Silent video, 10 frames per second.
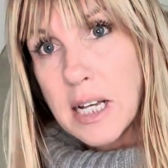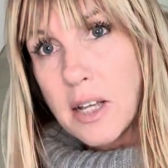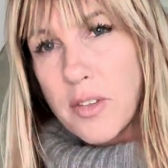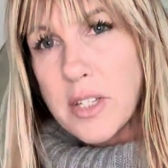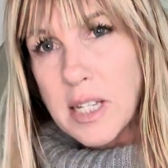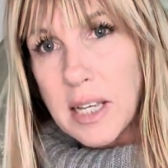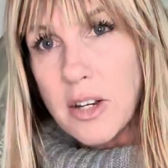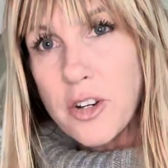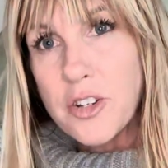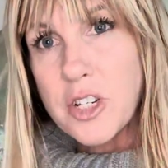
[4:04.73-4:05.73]
This
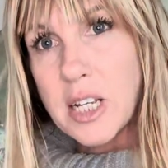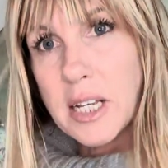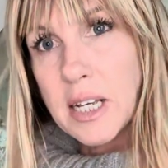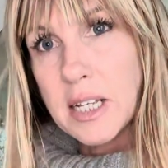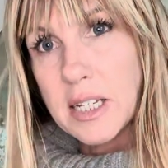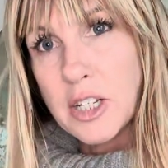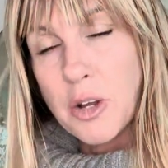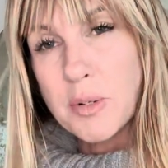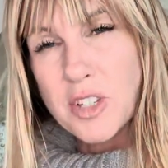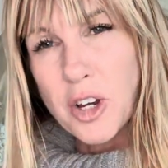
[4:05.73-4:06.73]
energy,
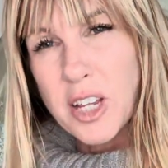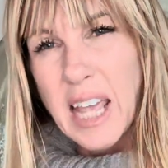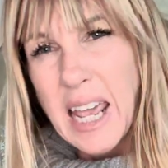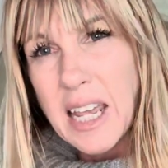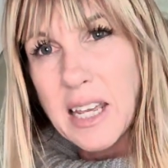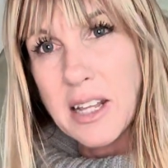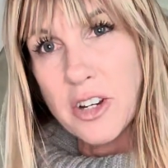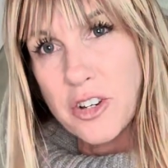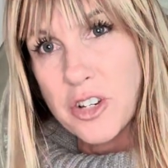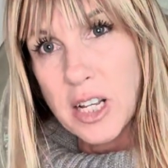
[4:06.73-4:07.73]
it's our yang
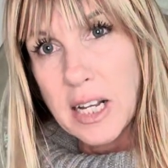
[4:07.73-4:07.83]
energy.